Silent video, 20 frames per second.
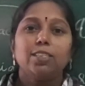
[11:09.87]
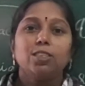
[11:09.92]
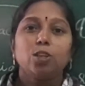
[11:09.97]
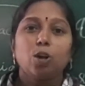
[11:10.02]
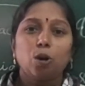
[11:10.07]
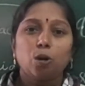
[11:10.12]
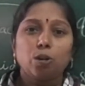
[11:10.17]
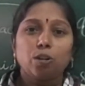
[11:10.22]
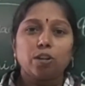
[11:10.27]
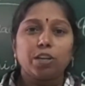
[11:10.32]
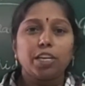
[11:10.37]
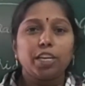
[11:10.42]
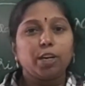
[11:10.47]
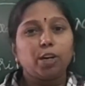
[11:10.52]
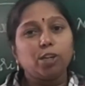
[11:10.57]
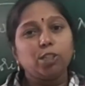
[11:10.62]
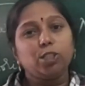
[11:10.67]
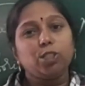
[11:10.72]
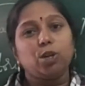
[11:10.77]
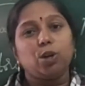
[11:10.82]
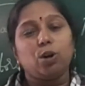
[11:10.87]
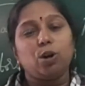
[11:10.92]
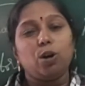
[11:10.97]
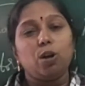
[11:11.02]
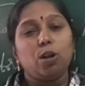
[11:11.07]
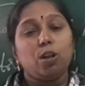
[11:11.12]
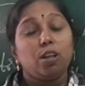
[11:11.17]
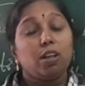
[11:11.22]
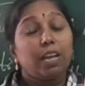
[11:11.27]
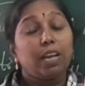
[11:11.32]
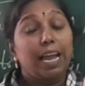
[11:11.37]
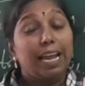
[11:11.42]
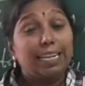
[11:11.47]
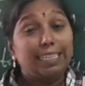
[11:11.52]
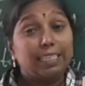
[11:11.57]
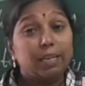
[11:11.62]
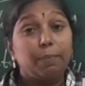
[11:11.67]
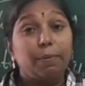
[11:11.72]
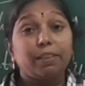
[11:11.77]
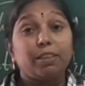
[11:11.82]
So here also,
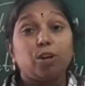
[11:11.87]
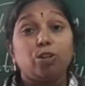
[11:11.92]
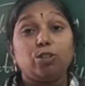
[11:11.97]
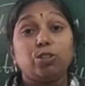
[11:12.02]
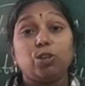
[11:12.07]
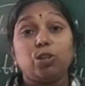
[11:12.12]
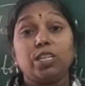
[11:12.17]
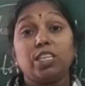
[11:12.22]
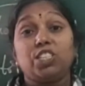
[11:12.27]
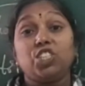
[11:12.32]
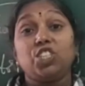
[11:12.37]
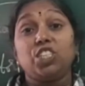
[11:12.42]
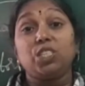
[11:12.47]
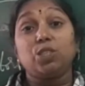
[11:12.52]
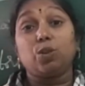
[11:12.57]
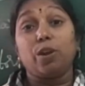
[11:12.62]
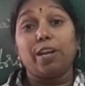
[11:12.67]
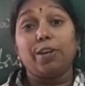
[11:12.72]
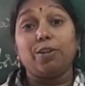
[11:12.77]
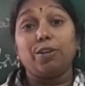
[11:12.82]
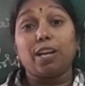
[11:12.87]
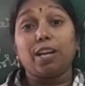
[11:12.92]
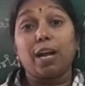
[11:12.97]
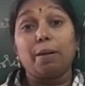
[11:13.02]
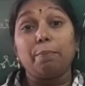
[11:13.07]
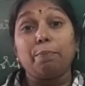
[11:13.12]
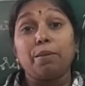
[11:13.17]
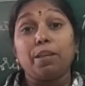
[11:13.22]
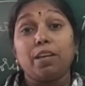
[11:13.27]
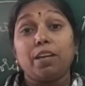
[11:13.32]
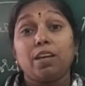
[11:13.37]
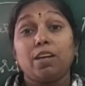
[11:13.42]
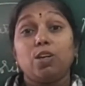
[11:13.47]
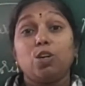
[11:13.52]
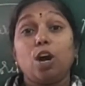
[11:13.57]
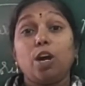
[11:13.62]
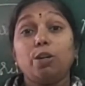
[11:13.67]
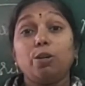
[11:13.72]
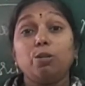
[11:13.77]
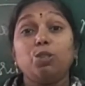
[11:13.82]
Elizabeth also, she is going to come.
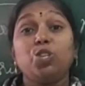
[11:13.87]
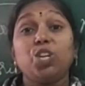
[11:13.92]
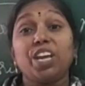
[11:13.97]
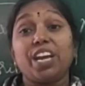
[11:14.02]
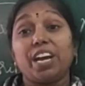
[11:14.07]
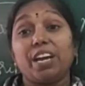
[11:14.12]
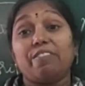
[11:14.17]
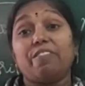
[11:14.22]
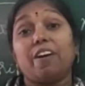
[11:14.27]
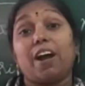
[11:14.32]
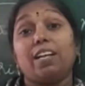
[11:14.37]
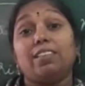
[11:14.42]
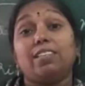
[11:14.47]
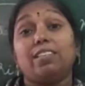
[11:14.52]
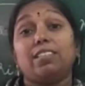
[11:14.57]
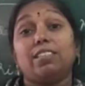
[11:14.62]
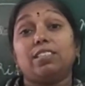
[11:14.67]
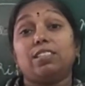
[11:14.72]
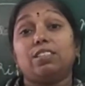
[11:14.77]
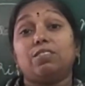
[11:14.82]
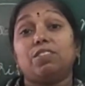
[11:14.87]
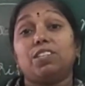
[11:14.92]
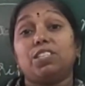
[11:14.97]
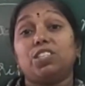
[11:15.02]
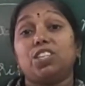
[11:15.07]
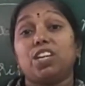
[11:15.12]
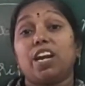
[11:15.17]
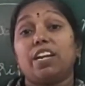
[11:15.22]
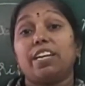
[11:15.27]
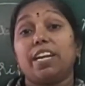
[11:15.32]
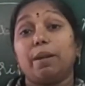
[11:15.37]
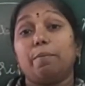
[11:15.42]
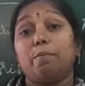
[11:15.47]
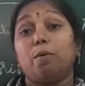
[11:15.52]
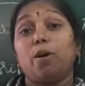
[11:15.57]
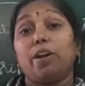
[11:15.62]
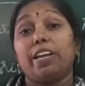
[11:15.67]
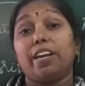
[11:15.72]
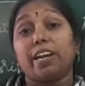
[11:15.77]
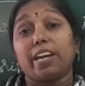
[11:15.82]
Not to see her father's feature or
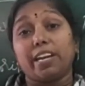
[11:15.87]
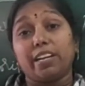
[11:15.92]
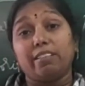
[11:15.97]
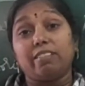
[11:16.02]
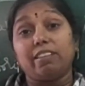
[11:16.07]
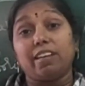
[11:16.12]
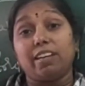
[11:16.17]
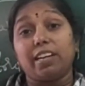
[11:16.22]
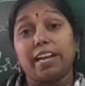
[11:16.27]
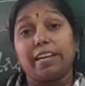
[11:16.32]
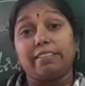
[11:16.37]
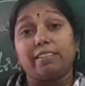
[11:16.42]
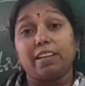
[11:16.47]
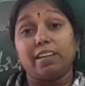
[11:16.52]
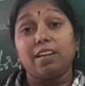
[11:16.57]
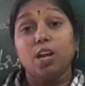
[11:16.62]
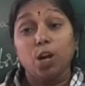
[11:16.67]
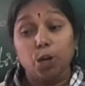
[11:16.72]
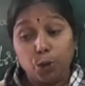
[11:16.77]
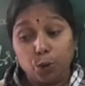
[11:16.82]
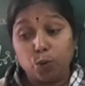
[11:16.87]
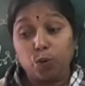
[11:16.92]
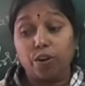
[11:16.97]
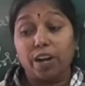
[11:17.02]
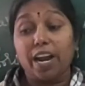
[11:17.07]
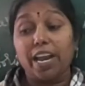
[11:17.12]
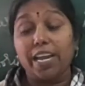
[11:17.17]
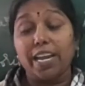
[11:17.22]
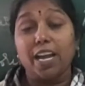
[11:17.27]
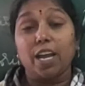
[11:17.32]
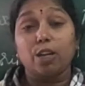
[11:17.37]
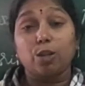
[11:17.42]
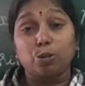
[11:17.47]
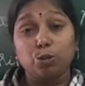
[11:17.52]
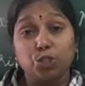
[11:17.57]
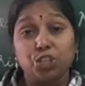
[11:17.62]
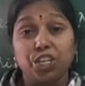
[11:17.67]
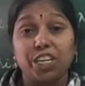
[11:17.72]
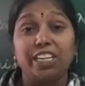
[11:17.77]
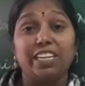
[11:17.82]
dead body or anything like that. To cry
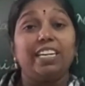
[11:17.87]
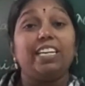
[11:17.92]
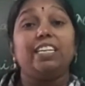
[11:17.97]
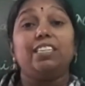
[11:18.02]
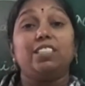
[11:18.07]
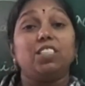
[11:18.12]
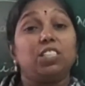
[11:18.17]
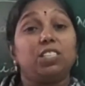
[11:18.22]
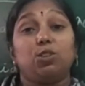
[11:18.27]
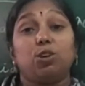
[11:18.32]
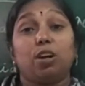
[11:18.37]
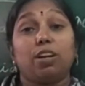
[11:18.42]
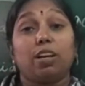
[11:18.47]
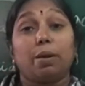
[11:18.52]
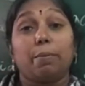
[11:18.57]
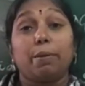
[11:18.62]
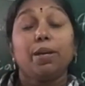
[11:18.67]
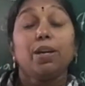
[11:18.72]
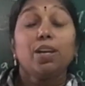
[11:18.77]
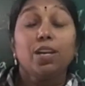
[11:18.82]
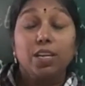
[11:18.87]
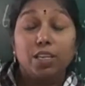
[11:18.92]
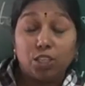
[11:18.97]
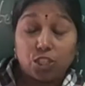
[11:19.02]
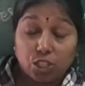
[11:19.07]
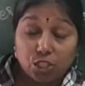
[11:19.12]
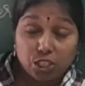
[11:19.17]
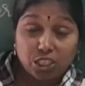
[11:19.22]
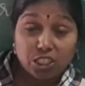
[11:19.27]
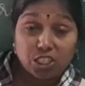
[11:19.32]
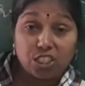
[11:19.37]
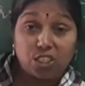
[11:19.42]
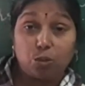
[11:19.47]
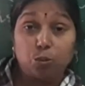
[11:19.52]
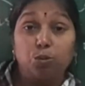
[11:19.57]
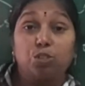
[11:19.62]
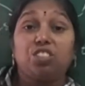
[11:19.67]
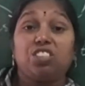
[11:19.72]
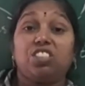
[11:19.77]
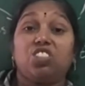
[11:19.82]
or to shed tears, she is not coming. To
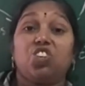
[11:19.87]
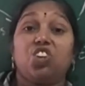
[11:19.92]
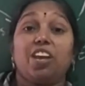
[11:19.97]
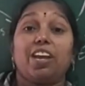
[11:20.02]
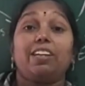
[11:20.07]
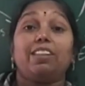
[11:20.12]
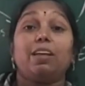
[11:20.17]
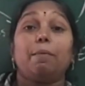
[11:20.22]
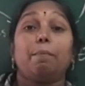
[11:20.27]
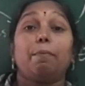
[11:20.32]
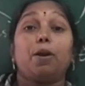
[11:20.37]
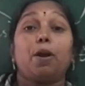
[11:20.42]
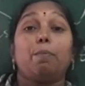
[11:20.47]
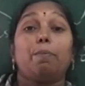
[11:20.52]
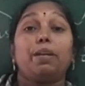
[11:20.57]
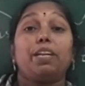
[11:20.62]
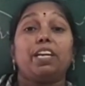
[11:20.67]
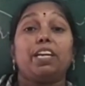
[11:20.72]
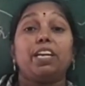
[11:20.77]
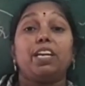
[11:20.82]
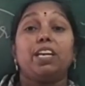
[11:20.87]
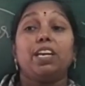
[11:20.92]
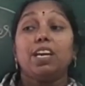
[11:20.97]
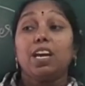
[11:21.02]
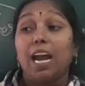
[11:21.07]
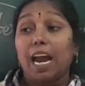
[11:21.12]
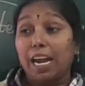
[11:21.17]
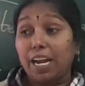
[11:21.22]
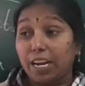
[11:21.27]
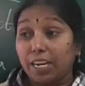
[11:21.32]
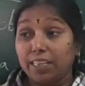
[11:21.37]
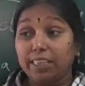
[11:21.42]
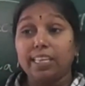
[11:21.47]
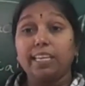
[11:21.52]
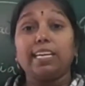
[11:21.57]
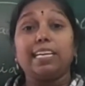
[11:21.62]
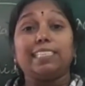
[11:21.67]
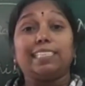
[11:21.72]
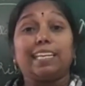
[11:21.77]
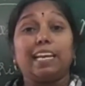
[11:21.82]
share the property and
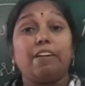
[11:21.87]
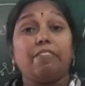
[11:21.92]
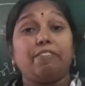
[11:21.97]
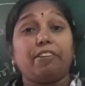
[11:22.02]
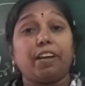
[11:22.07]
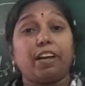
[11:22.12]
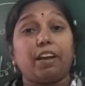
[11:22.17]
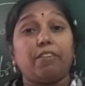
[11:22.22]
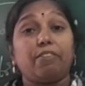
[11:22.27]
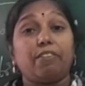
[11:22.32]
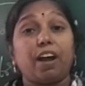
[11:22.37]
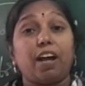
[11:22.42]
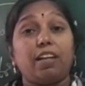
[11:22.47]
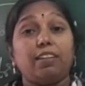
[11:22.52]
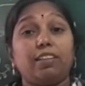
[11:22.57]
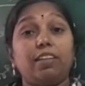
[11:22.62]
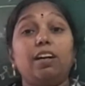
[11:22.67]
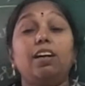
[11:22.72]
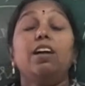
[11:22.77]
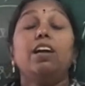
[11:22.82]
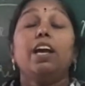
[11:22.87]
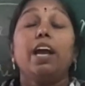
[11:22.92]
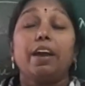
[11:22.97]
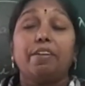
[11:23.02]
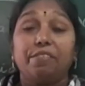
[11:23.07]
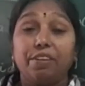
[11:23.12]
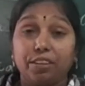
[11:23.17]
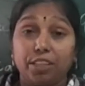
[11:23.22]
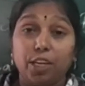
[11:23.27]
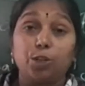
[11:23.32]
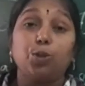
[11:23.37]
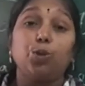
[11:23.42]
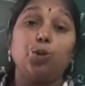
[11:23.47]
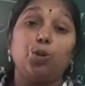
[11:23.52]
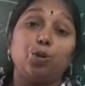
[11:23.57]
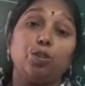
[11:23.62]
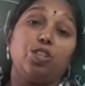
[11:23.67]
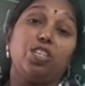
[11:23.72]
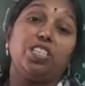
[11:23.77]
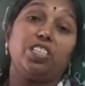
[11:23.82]
anything is left to her father, everything to
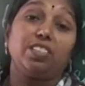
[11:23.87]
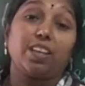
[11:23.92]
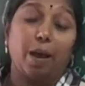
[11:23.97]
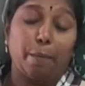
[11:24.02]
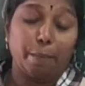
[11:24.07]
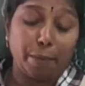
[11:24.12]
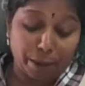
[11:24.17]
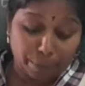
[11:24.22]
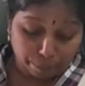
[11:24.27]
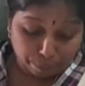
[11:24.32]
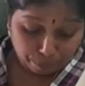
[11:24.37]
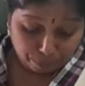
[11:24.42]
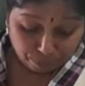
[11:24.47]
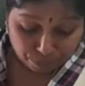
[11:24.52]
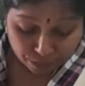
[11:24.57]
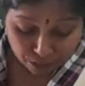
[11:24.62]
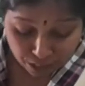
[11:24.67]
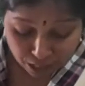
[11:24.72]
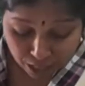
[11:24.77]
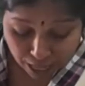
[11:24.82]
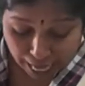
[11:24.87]
know she is coming.